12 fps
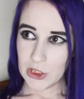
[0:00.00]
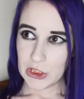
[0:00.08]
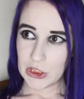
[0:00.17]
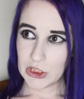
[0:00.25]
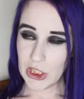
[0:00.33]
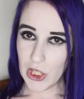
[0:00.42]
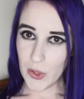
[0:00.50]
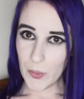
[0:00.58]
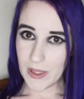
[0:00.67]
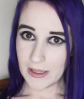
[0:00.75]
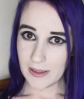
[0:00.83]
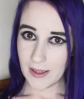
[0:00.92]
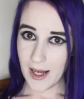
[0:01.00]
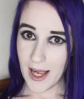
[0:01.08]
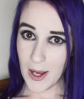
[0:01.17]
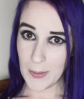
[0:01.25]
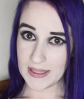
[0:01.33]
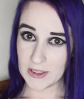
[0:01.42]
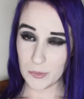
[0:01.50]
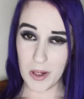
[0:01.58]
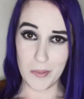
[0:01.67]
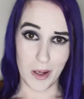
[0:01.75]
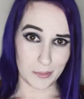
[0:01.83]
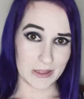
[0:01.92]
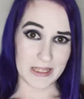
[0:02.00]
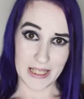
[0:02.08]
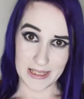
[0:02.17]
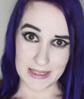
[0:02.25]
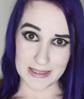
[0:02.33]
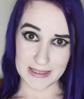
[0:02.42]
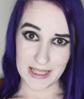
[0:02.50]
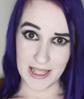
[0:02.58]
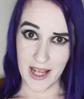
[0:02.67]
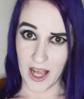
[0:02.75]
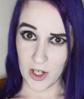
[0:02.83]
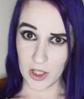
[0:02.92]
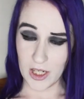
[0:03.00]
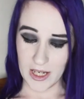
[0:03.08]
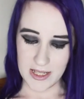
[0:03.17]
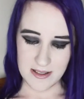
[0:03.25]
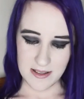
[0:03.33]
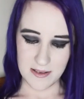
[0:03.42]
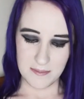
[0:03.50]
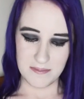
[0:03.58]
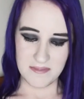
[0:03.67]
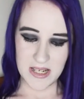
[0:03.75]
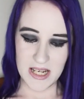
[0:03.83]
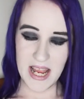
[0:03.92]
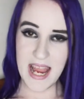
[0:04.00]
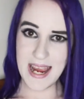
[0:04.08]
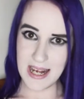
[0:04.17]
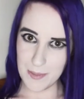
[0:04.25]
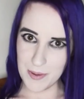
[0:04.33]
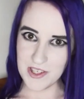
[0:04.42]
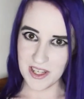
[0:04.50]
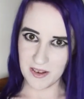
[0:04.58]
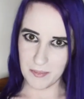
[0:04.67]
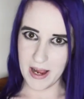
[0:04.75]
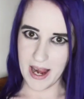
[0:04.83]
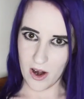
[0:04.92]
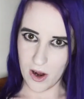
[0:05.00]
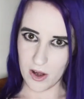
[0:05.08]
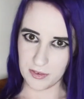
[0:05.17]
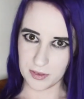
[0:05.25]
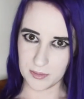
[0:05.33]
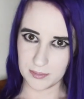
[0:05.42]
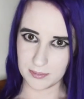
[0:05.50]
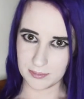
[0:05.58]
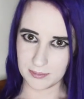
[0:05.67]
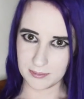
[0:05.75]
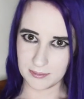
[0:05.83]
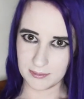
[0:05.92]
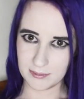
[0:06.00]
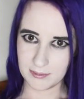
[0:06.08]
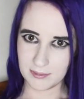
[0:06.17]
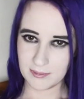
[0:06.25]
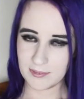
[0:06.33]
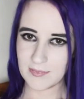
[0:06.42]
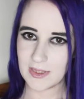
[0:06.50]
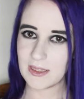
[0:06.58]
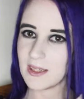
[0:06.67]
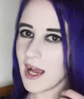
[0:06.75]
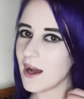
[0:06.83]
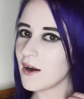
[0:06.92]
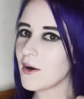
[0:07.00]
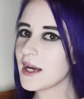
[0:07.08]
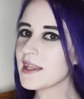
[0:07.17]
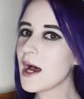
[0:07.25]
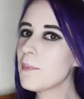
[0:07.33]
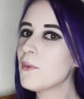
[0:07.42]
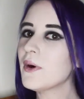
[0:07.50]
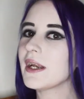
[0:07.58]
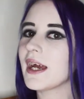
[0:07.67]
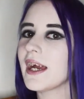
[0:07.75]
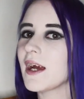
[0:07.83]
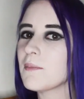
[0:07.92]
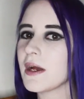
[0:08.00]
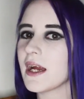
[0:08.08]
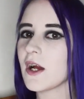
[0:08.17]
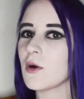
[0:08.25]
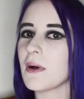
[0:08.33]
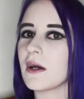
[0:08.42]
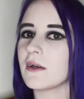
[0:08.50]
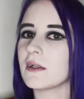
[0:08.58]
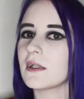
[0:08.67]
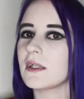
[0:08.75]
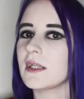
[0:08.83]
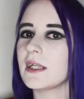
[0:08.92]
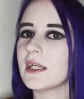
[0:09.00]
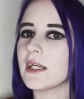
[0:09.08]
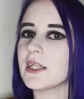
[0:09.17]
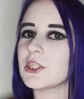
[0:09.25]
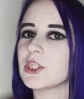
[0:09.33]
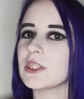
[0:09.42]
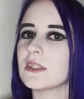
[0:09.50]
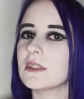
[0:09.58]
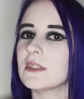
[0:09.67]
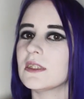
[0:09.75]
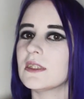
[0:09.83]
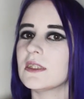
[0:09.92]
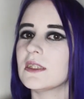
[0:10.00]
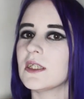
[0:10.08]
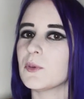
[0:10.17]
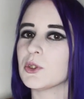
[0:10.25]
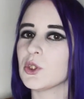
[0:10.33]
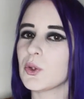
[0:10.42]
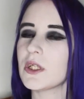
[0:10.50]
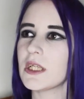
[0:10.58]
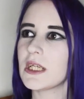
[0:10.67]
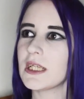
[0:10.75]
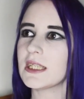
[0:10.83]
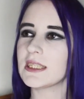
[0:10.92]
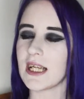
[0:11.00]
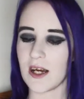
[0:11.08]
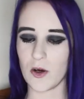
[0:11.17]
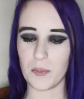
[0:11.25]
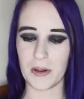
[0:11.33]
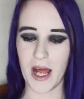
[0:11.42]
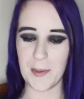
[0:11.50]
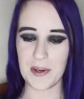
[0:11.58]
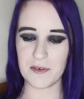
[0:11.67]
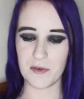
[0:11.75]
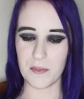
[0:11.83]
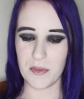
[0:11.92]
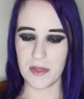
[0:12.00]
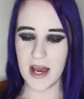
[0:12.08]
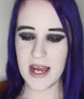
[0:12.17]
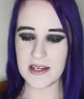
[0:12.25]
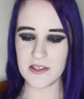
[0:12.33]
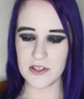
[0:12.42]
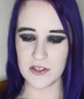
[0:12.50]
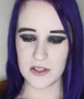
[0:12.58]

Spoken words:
So, I went to my mom's stylist and had her cut 80% of my hair off. Now, at that point, I had my hair about here-ish. It was shorter than it is now, but I went from that